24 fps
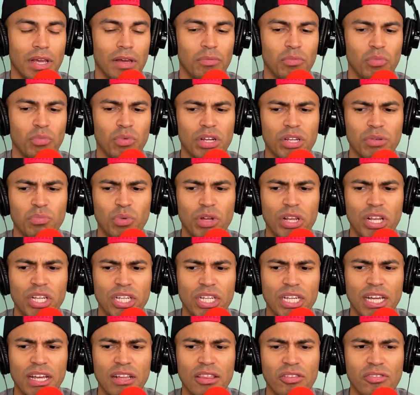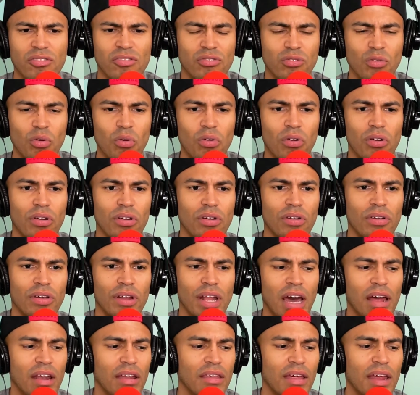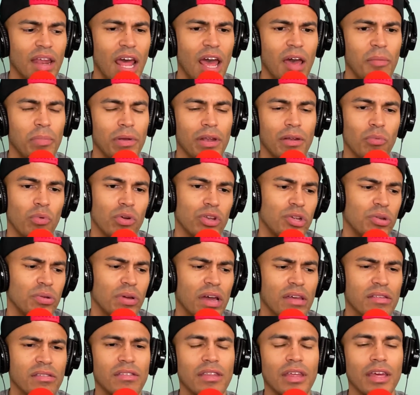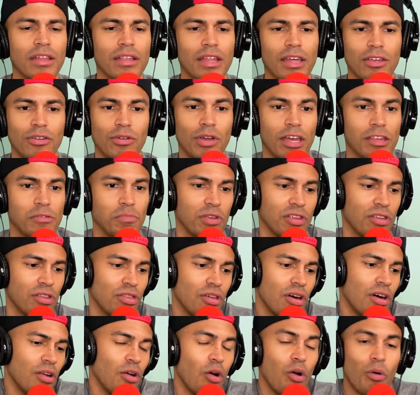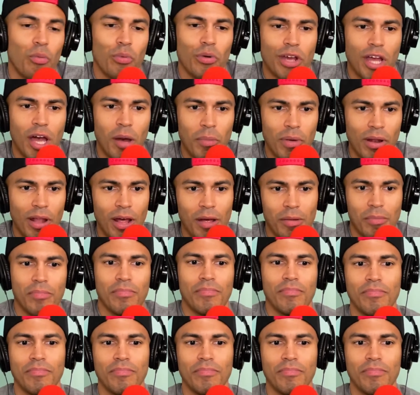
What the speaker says: And when did she get the store? And how did that happen? And what did you guys think? Like you guys must have thought, oh, we're coming up.